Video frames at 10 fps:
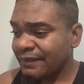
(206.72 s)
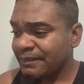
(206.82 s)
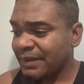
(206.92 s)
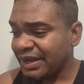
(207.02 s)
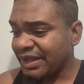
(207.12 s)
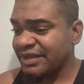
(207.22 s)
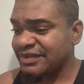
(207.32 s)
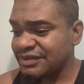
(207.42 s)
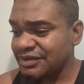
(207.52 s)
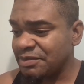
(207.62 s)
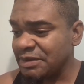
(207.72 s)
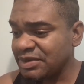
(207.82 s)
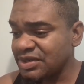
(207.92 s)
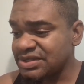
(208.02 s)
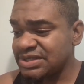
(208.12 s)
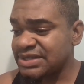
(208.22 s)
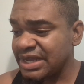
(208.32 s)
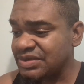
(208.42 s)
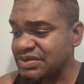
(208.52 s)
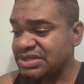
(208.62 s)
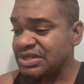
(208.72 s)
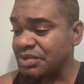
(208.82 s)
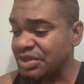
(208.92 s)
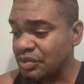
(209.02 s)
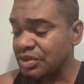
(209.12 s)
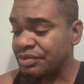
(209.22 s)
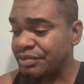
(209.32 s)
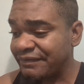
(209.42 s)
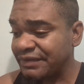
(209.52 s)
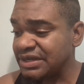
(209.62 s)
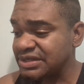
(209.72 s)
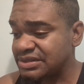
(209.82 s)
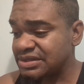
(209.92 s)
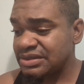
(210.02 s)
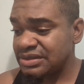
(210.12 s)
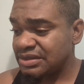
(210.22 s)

But I guess, you know, people just decide to stick with the word revelers.